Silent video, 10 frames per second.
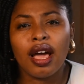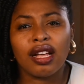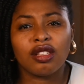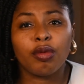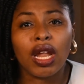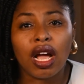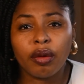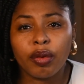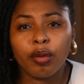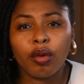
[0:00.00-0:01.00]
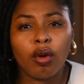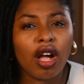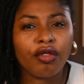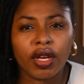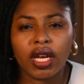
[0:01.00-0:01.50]
as Black people,
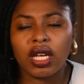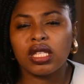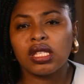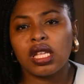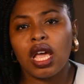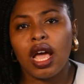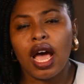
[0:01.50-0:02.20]
Africans,